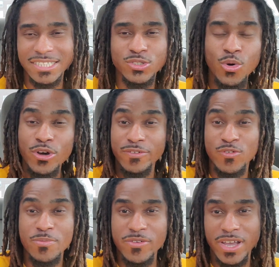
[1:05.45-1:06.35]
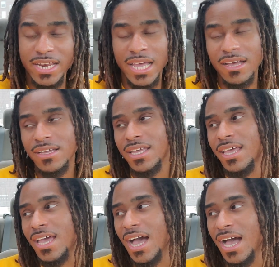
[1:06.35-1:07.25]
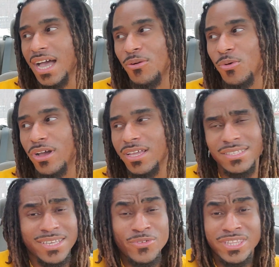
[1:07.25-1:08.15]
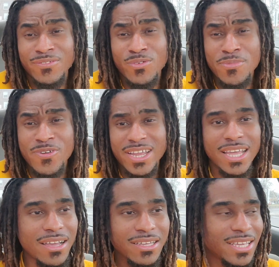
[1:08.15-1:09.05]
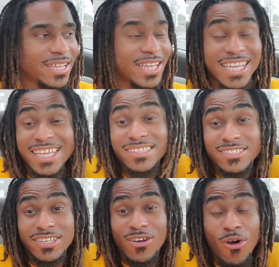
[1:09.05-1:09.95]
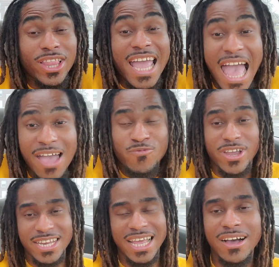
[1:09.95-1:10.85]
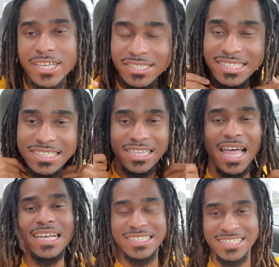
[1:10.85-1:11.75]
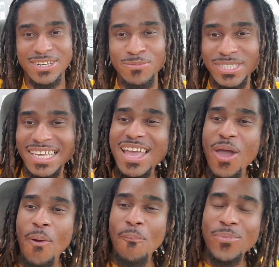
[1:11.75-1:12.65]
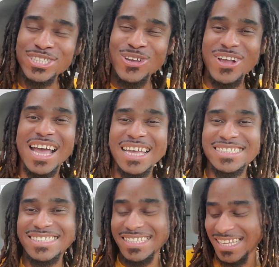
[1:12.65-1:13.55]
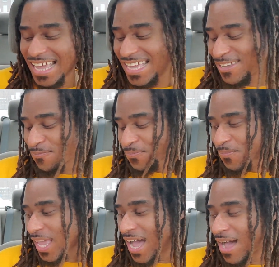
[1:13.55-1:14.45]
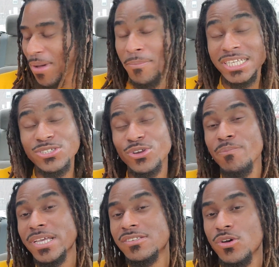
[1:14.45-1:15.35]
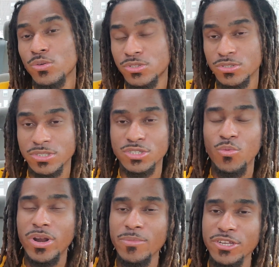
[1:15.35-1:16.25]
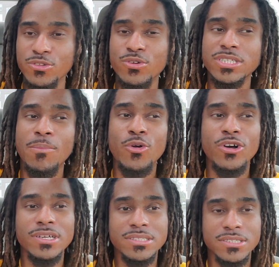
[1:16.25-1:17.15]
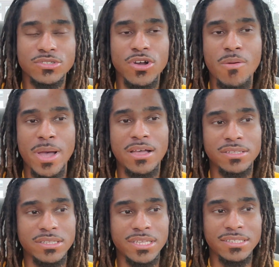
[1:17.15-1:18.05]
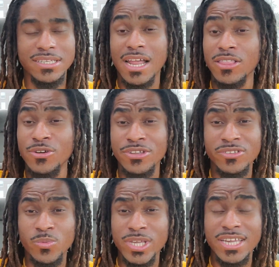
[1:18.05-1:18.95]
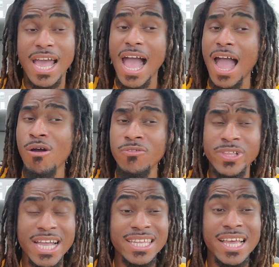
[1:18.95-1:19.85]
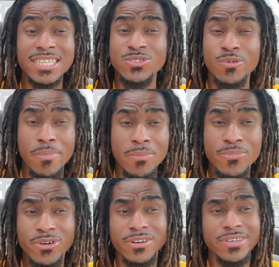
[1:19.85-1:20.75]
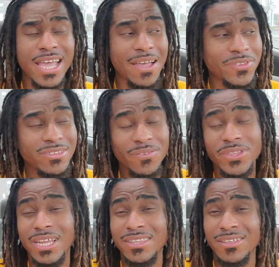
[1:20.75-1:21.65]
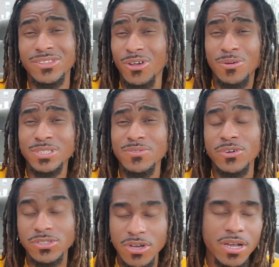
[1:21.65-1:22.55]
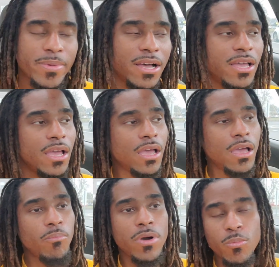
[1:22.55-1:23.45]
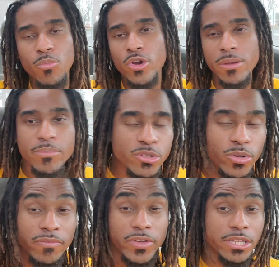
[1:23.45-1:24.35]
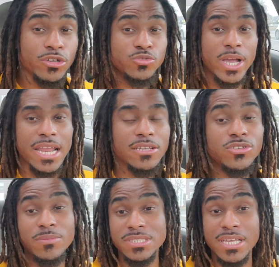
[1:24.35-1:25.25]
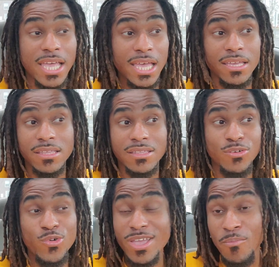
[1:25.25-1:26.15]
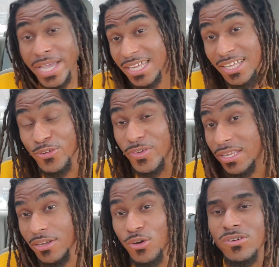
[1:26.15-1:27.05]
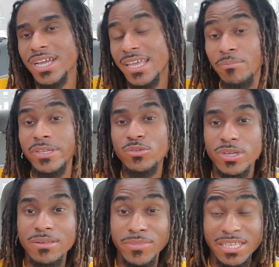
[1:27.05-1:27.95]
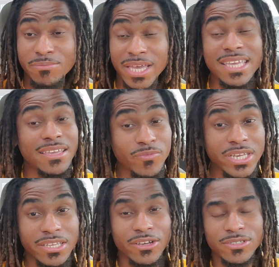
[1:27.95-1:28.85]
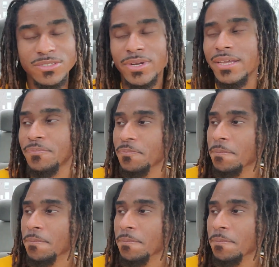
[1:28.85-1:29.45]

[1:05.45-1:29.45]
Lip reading: It's doing it for me right now. It's everything for me right now. It's all I have right now is these locks, you know what I'm saying? But yo, guys, today I'm actually going to mix cultures. So what I'm going to do is I'm going to talk about the things that I learned this week. Hopefully I can actually remember half the stuff that I thought I was even going to talk about. But we're in between videos right now, so I'm just like, hey, we can make another video in between me making videos, right?